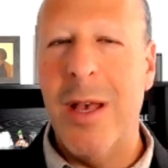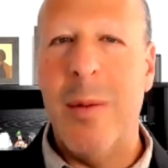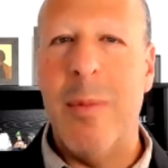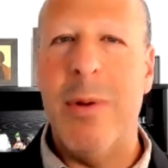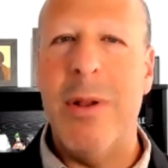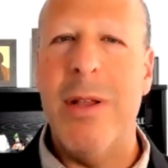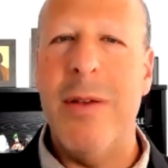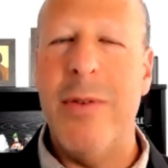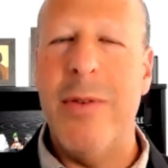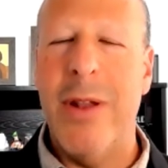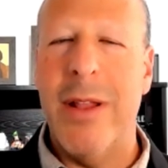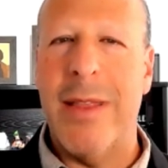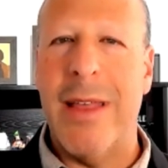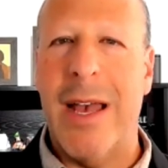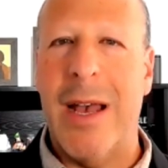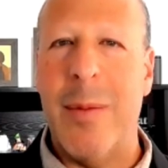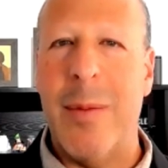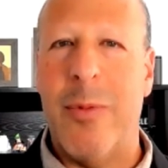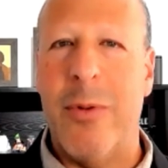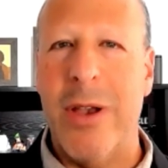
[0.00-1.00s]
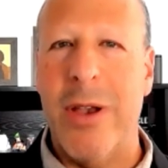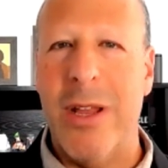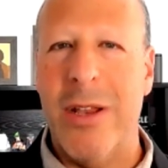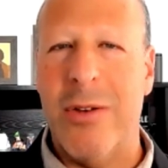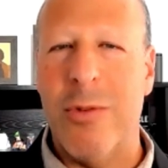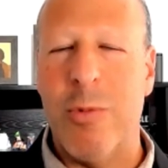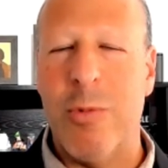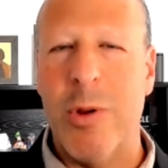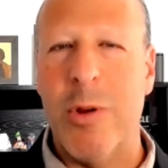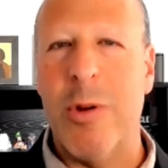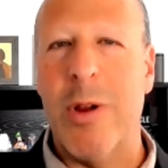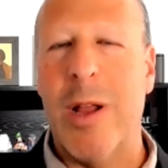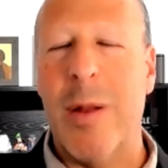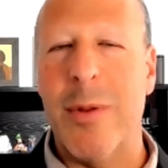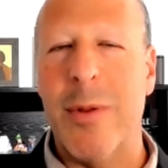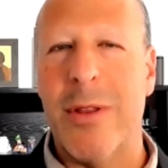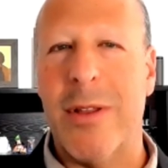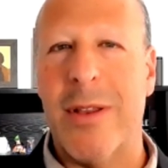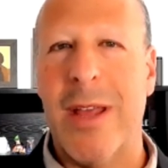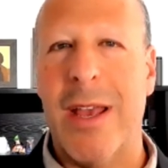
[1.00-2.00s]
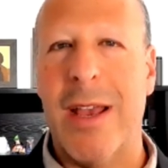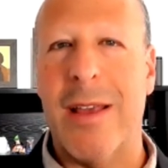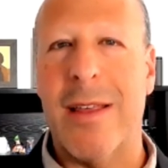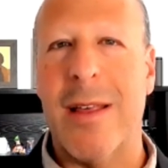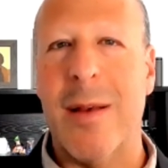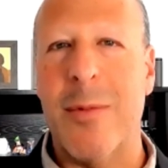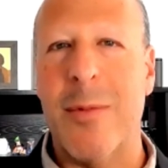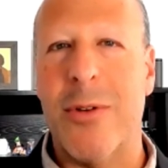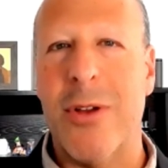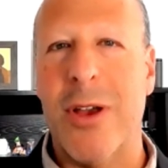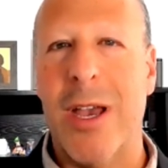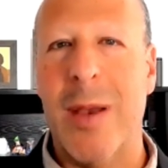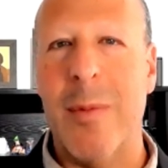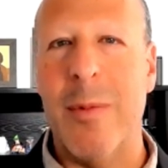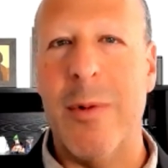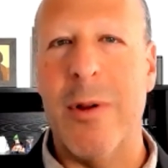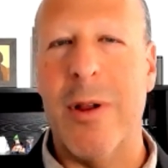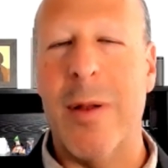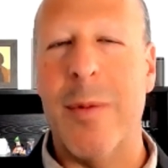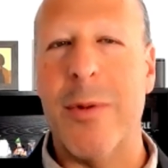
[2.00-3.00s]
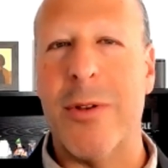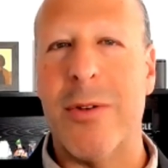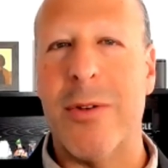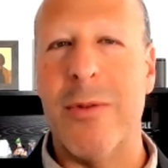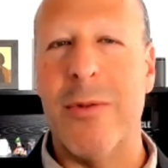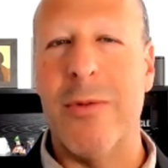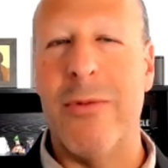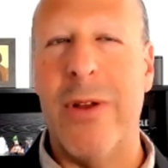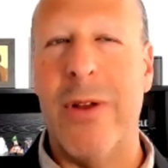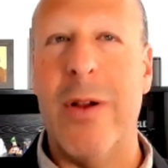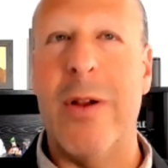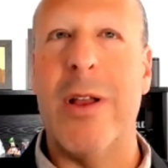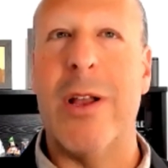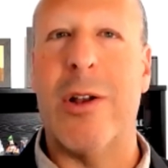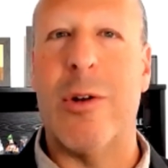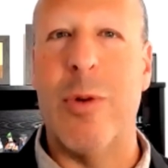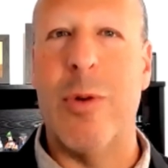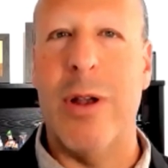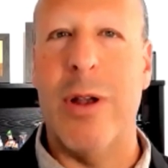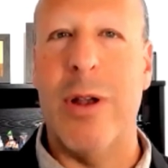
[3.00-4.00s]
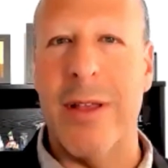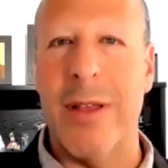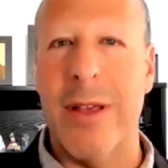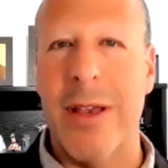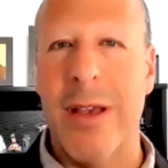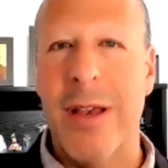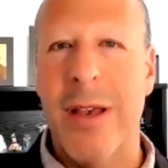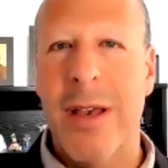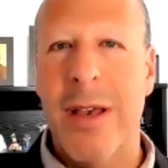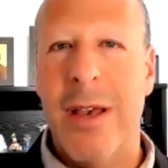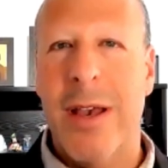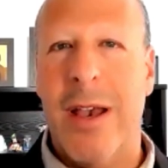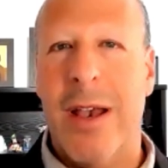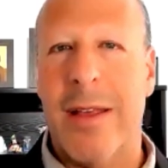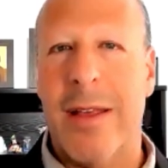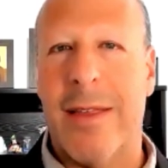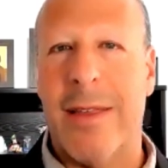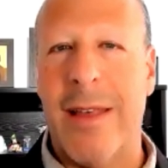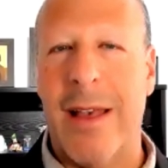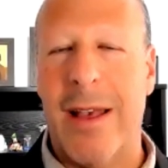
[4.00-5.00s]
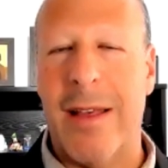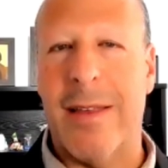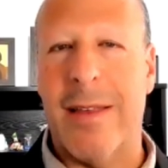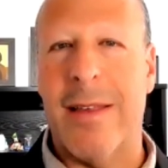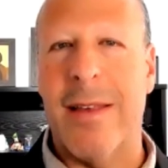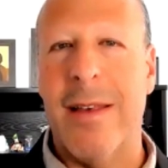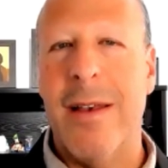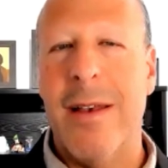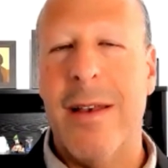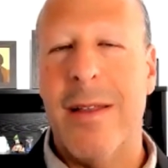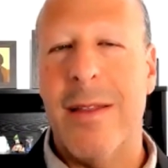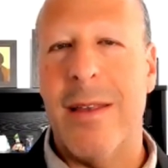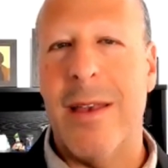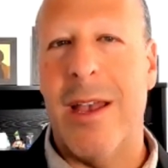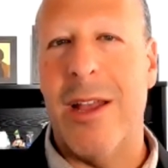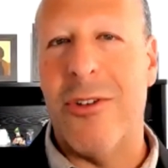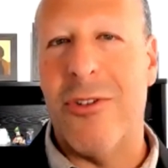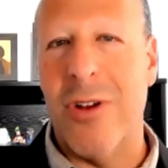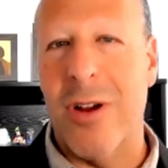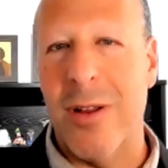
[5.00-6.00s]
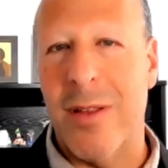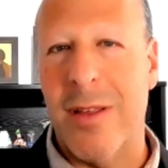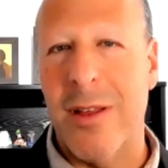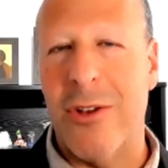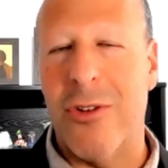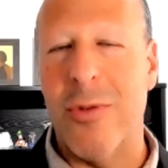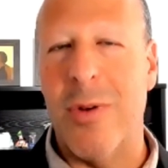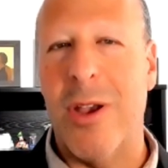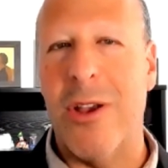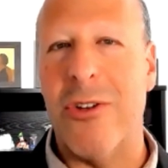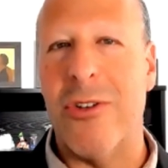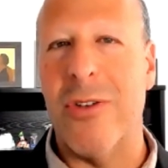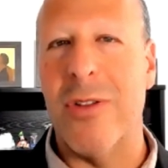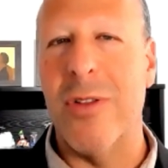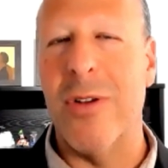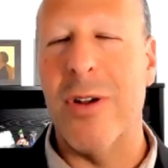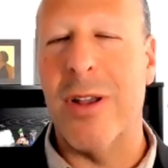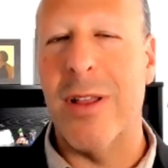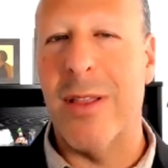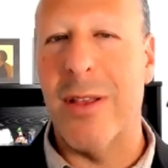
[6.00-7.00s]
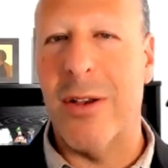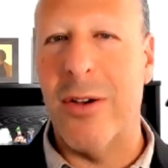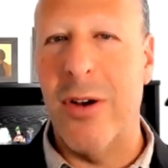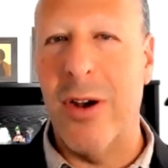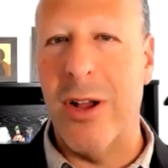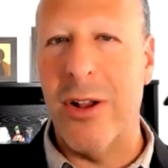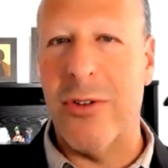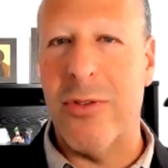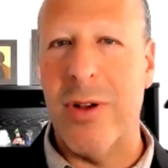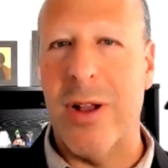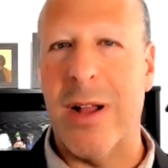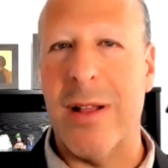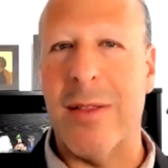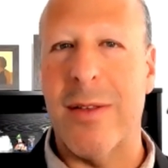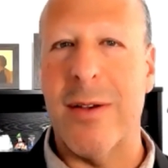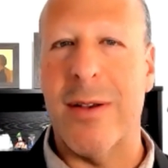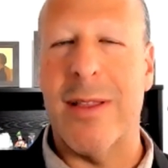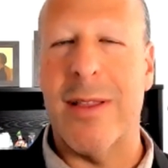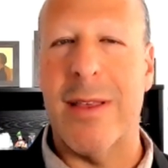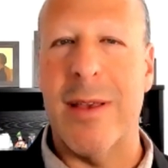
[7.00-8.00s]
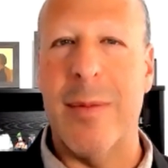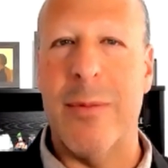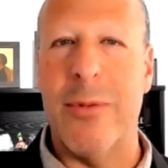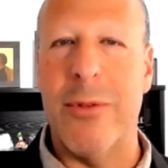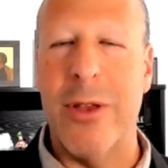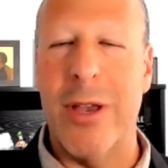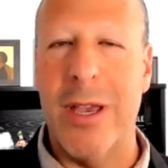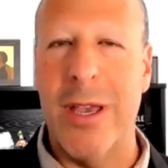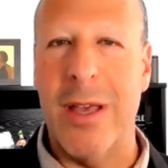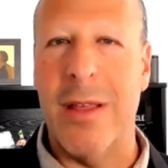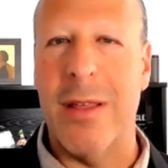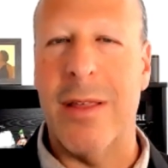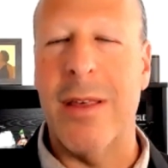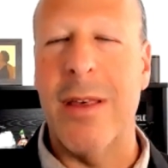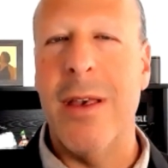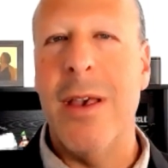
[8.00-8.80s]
But even at that point, we were able to take some time. We were able to very quickly assess the HR situation, look at the contract, look at the employees.